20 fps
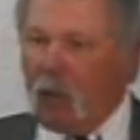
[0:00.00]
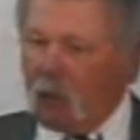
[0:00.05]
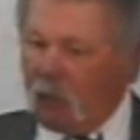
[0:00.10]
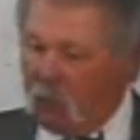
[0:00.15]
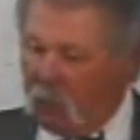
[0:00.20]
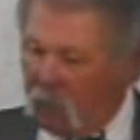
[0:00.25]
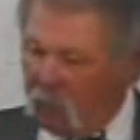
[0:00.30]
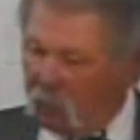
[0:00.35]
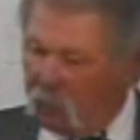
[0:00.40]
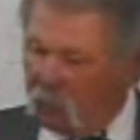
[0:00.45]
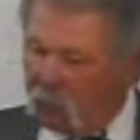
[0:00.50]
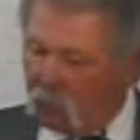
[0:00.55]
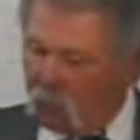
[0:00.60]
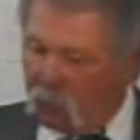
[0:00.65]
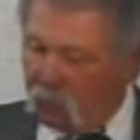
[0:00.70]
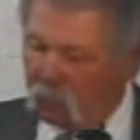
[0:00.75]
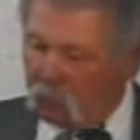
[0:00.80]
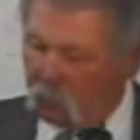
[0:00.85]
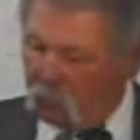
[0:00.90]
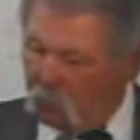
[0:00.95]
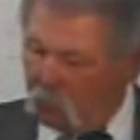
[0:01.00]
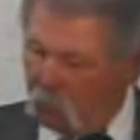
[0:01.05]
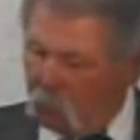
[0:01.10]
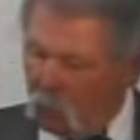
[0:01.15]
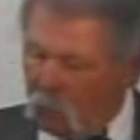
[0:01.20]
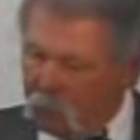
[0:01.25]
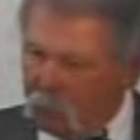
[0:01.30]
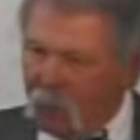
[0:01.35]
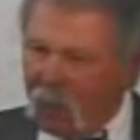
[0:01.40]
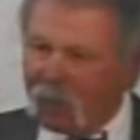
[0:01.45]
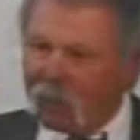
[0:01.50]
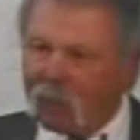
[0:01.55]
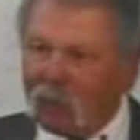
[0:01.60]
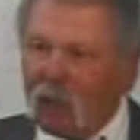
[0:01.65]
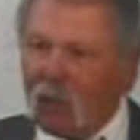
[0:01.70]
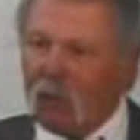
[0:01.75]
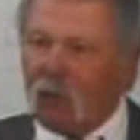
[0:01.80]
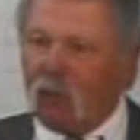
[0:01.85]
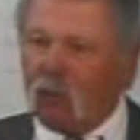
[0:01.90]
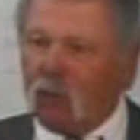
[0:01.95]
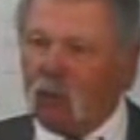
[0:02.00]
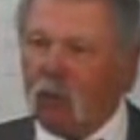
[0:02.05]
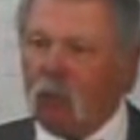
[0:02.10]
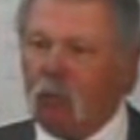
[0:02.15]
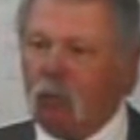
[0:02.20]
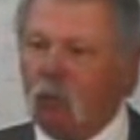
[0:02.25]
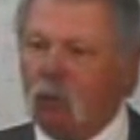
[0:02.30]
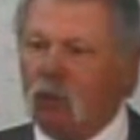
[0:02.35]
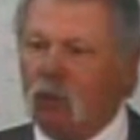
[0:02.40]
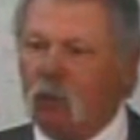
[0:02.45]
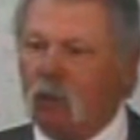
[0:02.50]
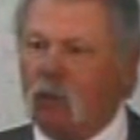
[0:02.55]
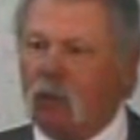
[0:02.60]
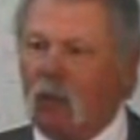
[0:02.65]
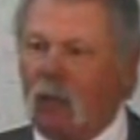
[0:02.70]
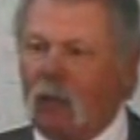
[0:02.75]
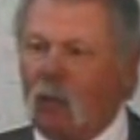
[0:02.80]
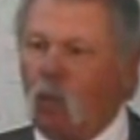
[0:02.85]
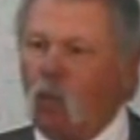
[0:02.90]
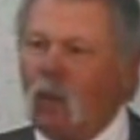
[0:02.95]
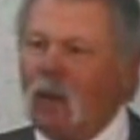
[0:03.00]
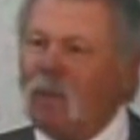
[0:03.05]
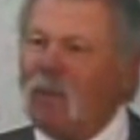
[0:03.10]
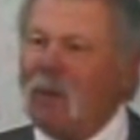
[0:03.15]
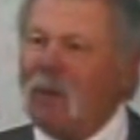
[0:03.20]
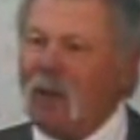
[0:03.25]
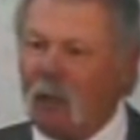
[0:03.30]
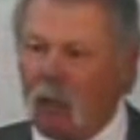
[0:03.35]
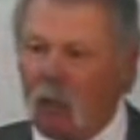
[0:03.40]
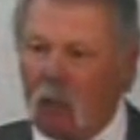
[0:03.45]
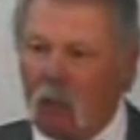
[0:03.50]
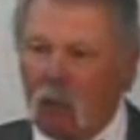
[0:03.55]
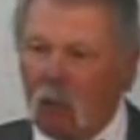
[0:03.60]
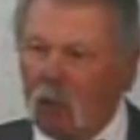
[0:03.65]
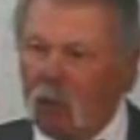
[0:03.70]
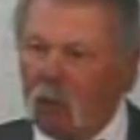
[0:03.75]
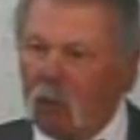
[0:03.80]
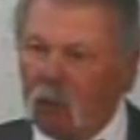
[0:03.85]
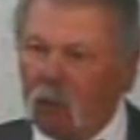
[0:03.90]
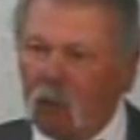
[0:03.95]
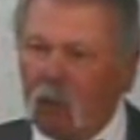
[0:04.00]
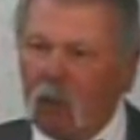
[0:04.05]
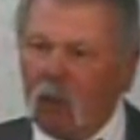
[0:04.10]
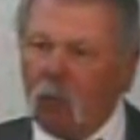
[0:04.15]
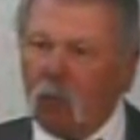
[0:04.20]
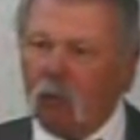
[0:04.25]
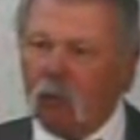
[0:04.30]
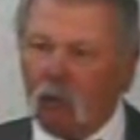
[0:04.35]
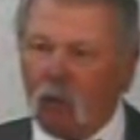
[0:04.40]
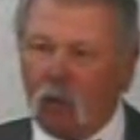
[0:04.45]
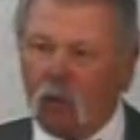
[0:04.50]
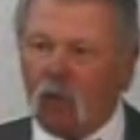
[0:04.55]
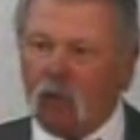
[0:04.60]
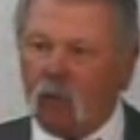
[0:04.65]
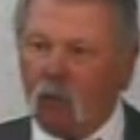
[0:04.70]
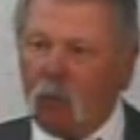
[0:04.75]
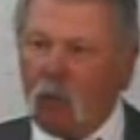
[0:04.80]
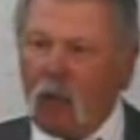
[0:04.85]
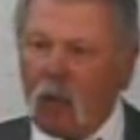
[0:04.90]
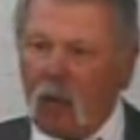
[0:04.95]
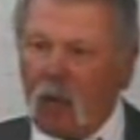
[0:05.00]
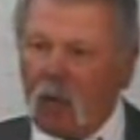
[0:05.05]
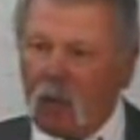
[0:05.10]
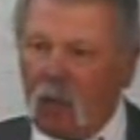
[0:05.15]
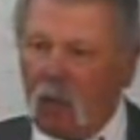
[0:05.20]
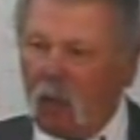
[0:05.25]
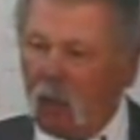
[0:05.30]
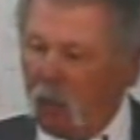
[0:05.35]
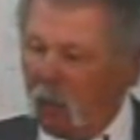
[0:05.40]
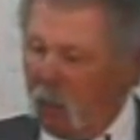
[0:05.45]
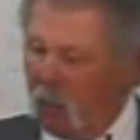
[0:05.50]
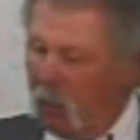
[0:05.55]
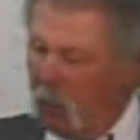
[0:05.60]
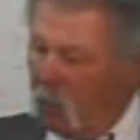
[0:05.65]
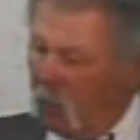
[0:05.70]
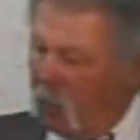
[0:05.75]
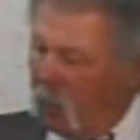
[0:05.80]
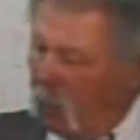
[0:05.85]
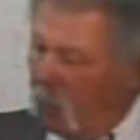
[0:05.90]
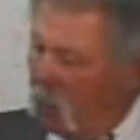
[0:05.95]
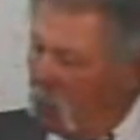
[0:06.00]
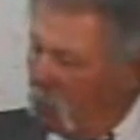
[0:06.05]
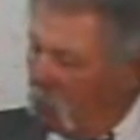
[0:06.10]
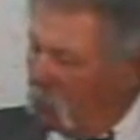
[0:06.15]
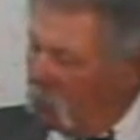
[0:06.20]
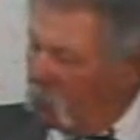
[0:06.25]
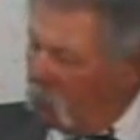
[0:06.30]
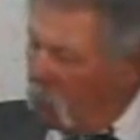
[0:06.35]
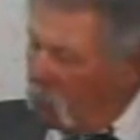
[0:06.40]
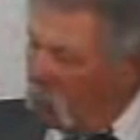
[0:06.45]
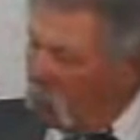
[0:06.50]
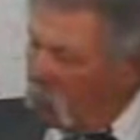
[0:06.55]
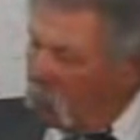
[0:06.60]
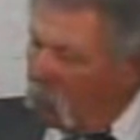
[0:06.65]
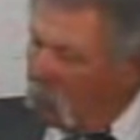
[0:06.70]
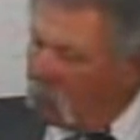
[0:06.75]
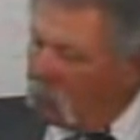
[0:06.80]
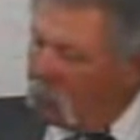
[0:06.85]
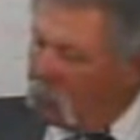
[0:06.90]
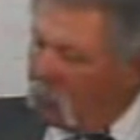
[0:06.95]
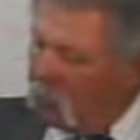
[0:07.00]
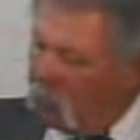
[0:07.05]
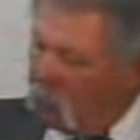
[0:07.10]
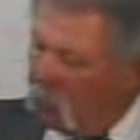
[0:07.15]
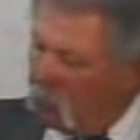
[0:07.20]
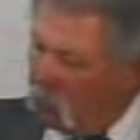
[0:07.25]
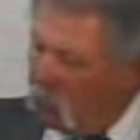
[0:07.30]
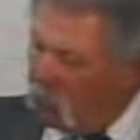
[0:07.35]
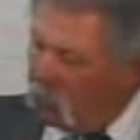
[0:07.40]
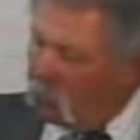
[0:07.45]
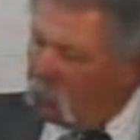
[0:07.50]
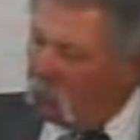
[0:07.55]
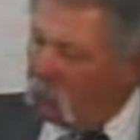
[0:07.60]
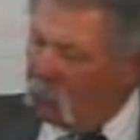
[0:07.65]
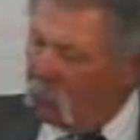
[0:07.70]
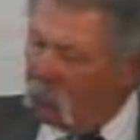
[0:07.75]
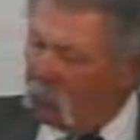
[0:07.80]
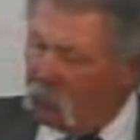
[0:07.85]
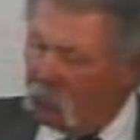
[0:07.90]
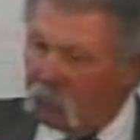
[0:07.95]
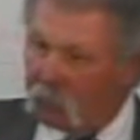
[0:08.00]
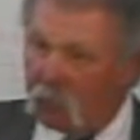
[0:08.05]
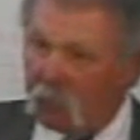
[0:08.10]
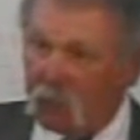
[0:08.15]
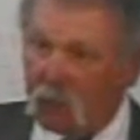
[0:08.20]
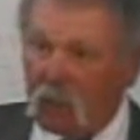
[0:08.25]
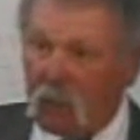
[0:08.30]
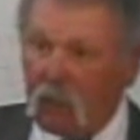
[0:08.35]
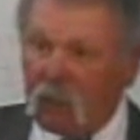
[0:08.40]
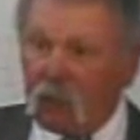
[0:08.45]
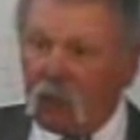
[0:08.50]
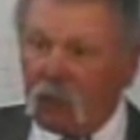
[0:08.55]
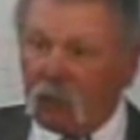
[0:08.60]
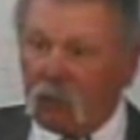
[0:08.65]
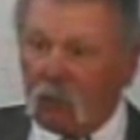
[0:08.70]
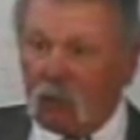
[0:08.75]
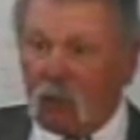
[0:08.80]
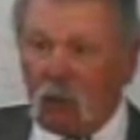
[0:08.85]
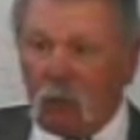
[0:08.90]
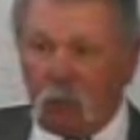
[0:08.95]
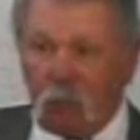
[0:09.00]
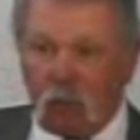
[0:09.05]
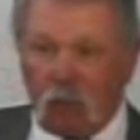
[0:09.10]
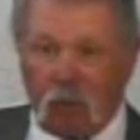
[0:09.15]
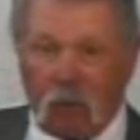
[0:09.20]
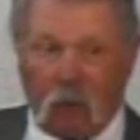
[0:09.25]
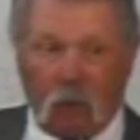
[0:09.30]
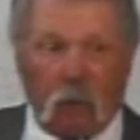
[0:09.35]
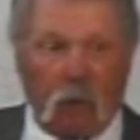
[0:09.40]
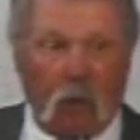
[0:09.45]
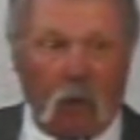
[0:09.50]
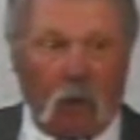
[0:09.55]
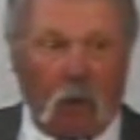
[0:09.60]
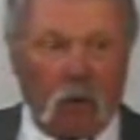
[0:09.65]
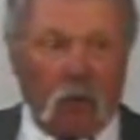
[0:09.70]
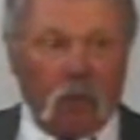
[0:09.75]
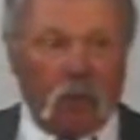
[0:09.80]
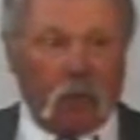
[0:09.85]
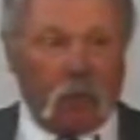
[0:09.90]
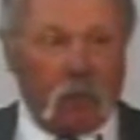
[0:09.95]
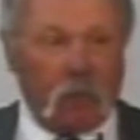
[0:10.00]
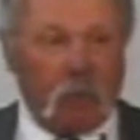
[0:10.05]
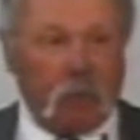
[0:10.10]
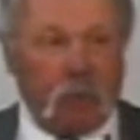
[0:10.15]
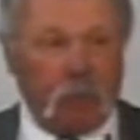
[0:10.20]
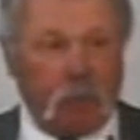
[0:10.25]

and it just went back down. The ship was just like weeping. It was hurt so bad. We started listing and listing and listing, and I thought the ship was going to roll over.